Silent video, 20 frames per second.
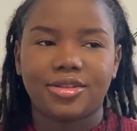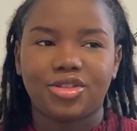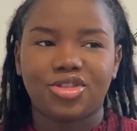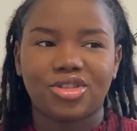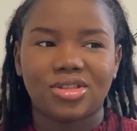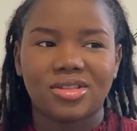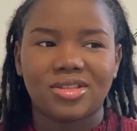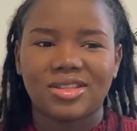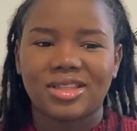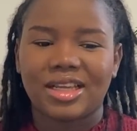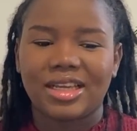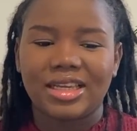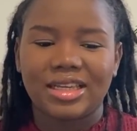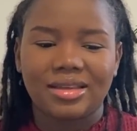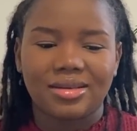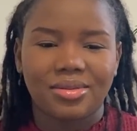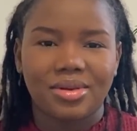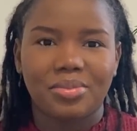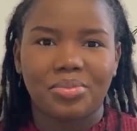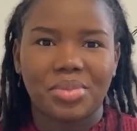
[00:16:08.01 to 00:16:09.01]
just
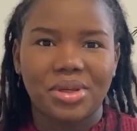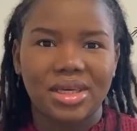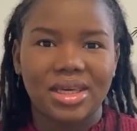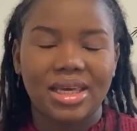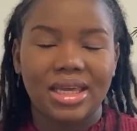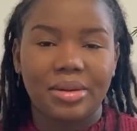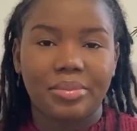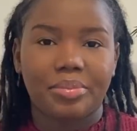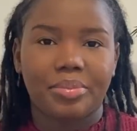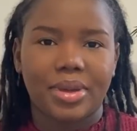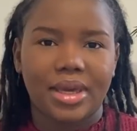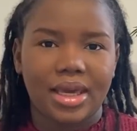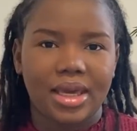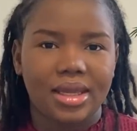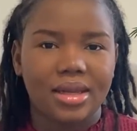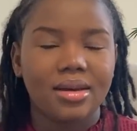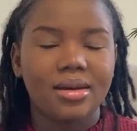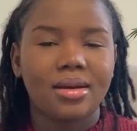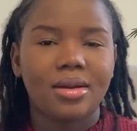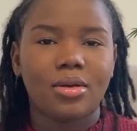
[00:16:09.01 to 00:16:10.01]
like being in
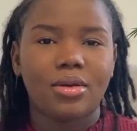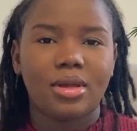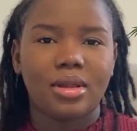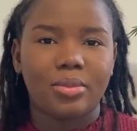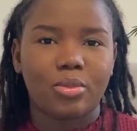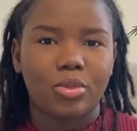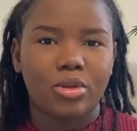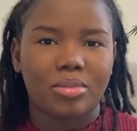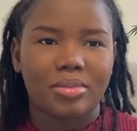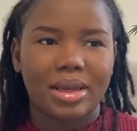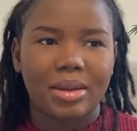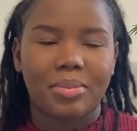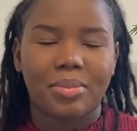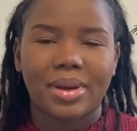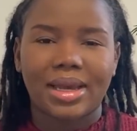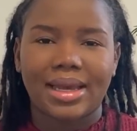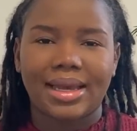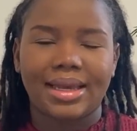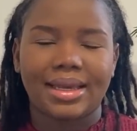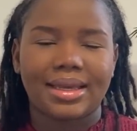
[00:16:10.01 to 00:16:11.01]
pain with my
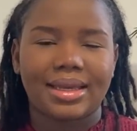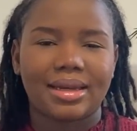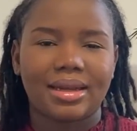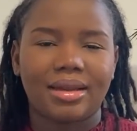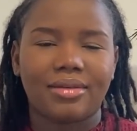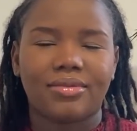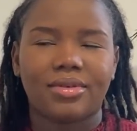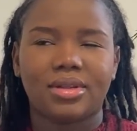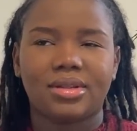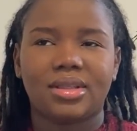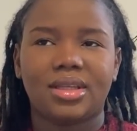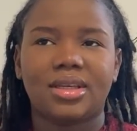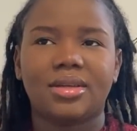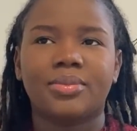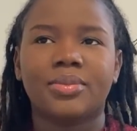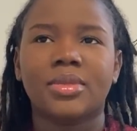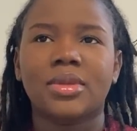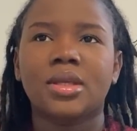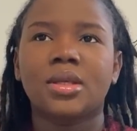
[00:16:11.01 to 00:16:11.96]
back and everything.